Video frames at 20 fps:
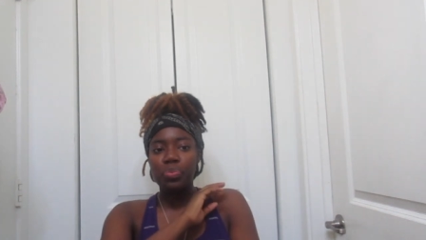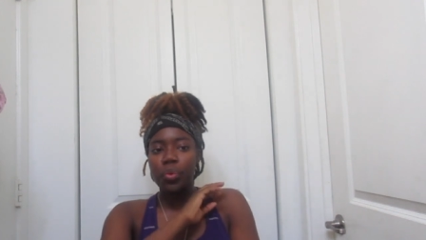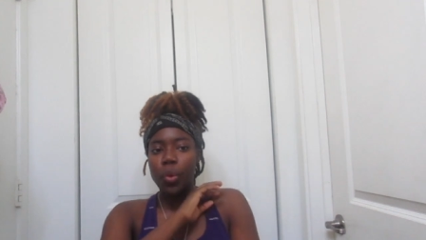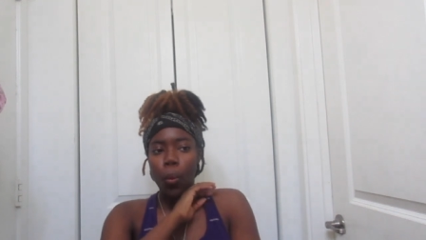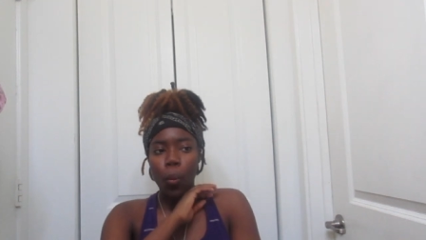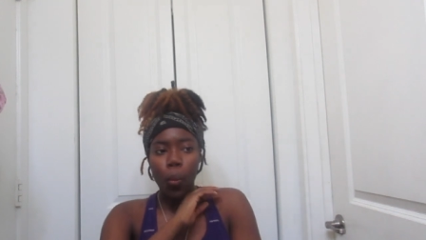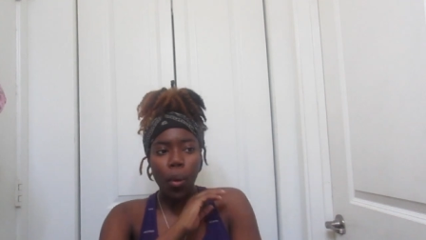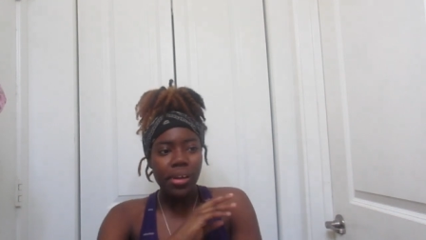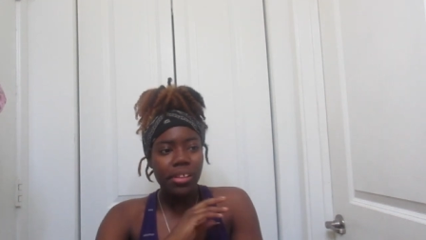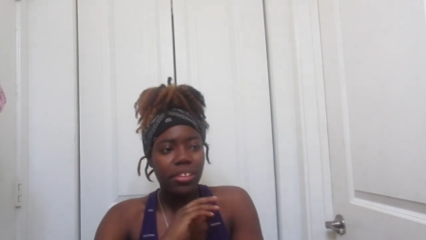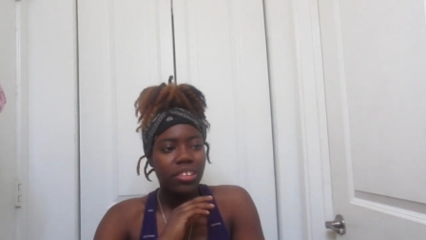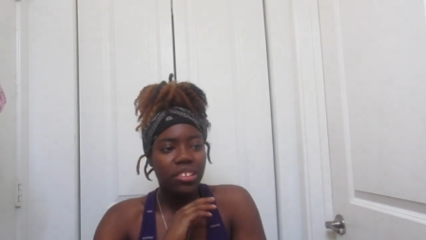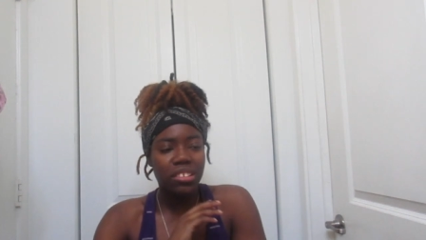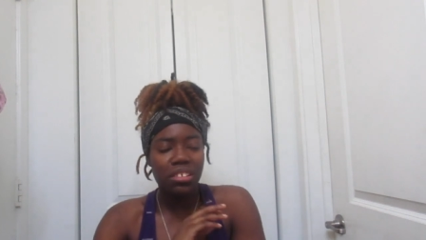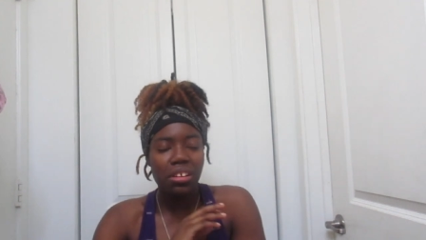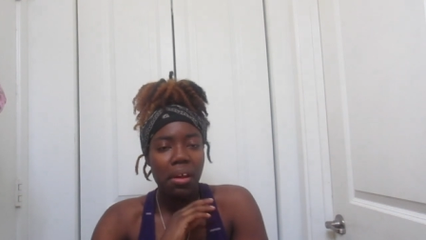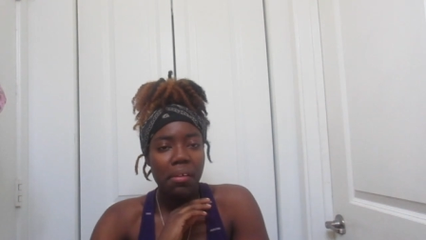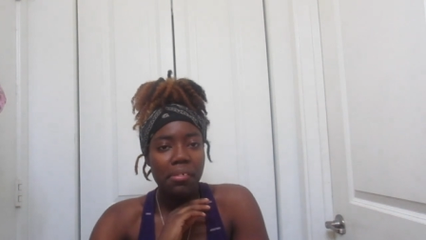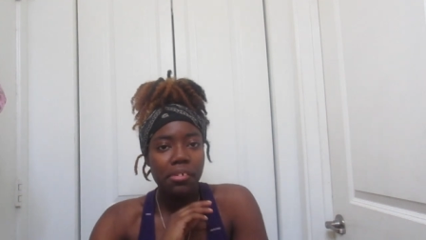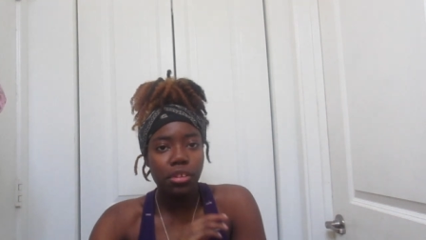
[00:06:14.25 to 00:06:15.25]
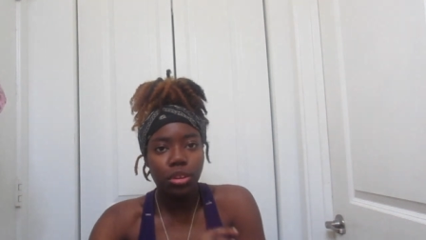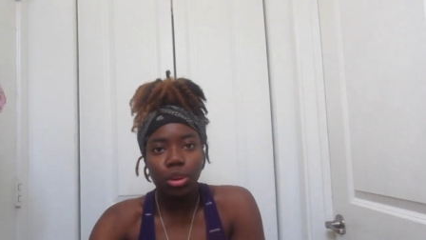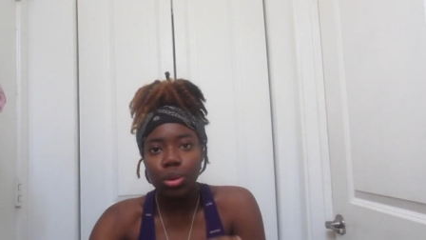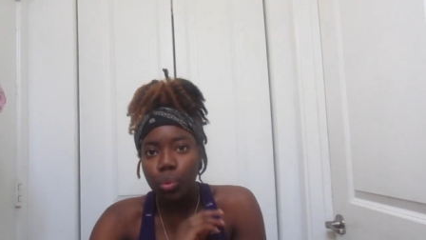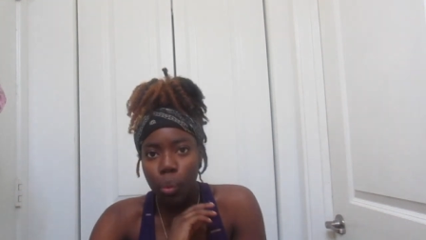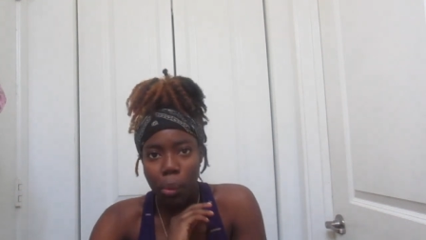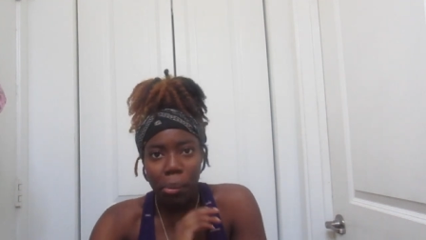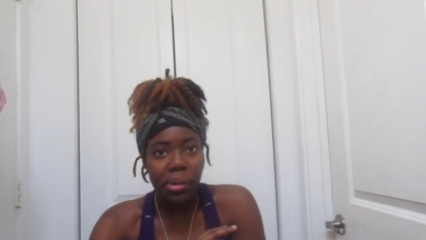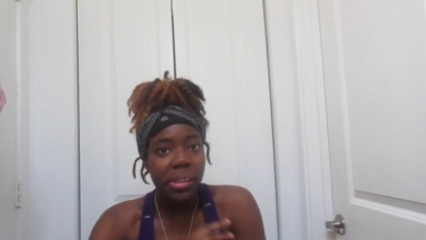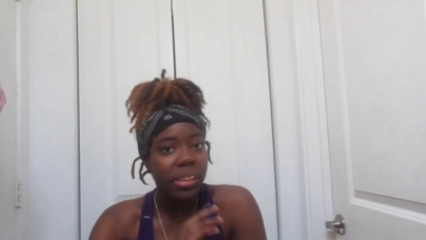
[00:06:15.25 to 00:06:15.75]
what does this have to do
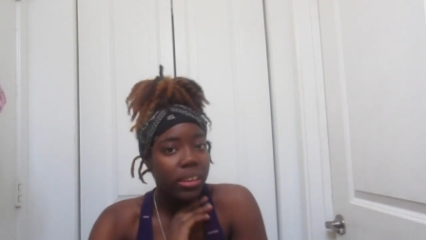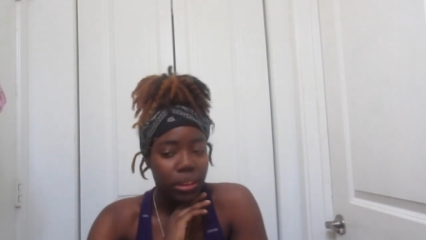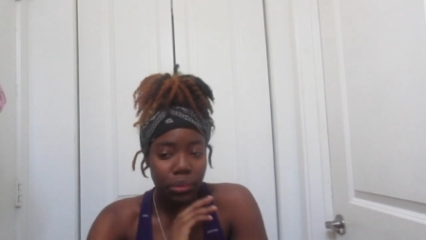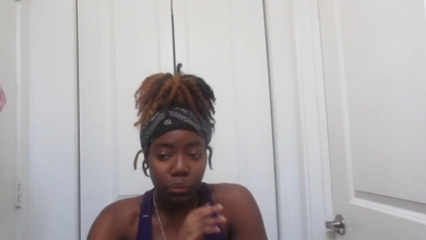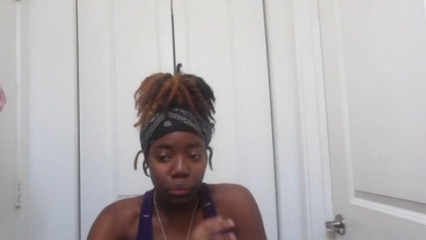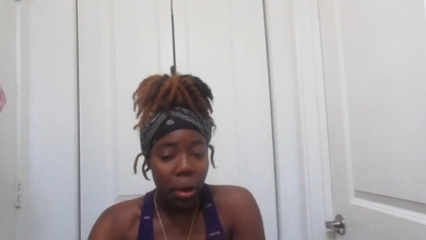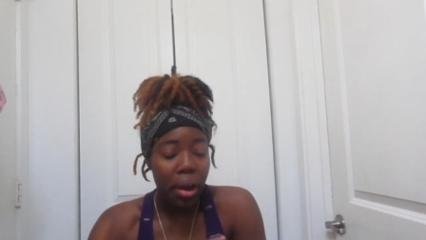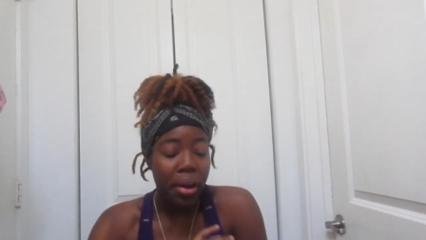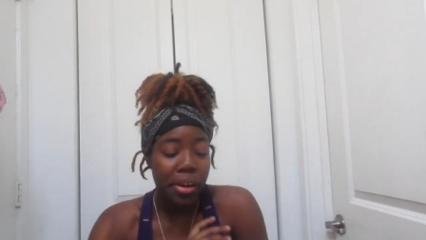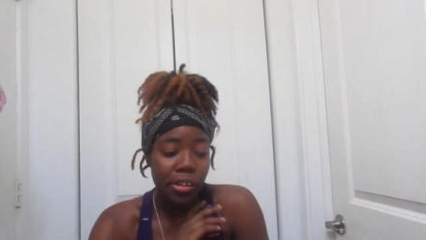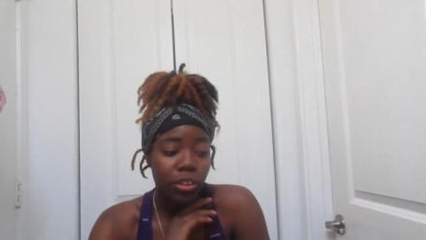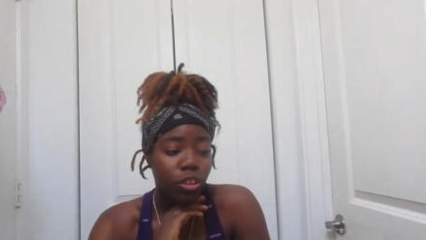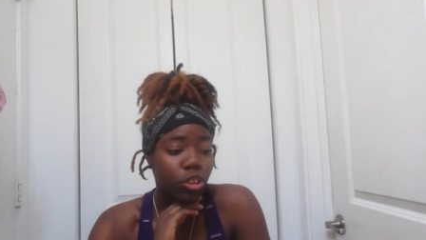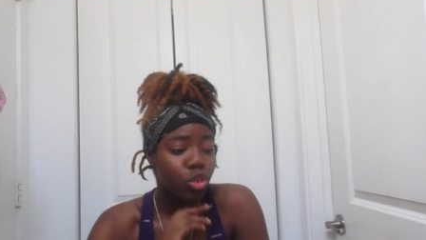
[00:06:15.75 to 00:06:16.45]
with me getting fired?